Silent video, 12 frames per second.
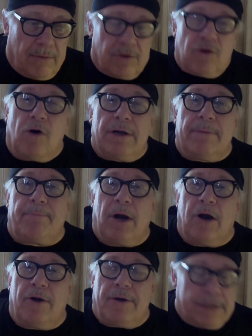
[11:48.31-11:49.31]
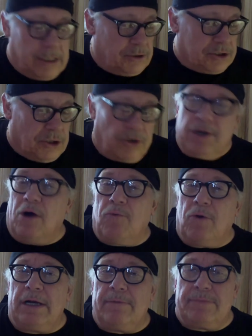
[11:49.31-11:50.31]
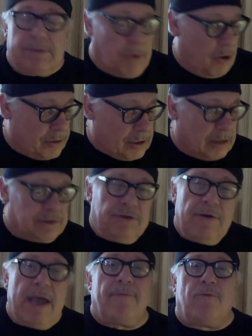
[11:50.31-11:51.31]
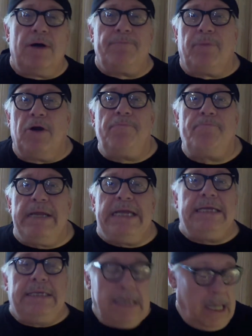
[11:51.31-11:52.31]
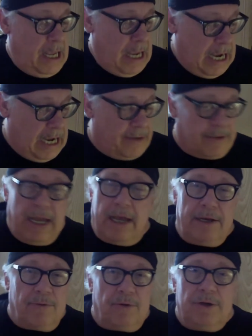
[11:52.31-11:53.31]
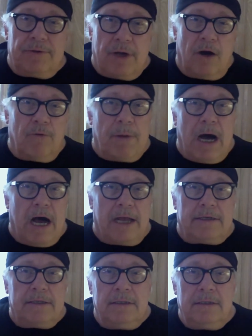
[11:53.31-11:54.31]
going to burn. You sure don't want them to burn because you have one burnt bean and it'll ruin the whole pot.